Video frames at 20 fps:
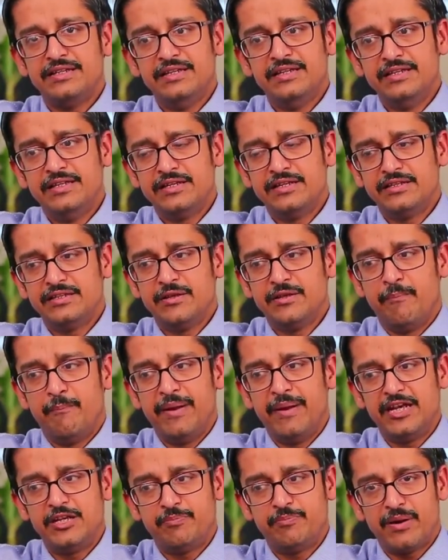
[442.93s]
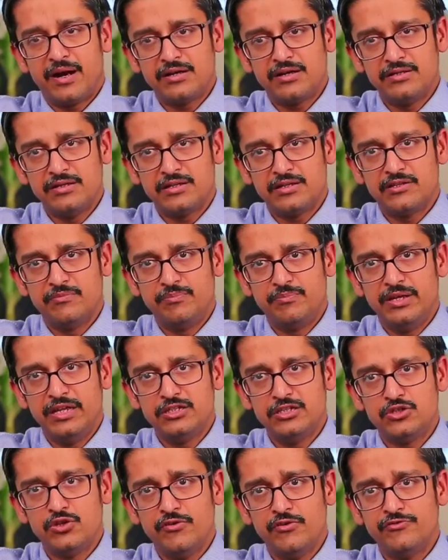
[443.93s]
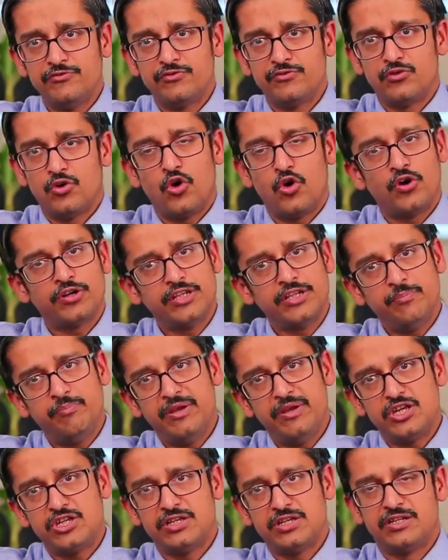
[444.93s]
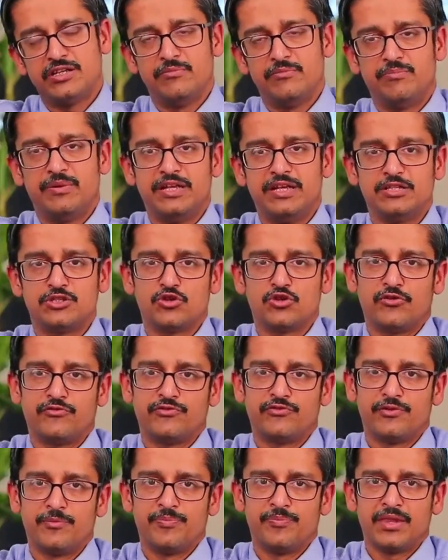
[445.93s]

either the bed partner complains of or the patient complains of.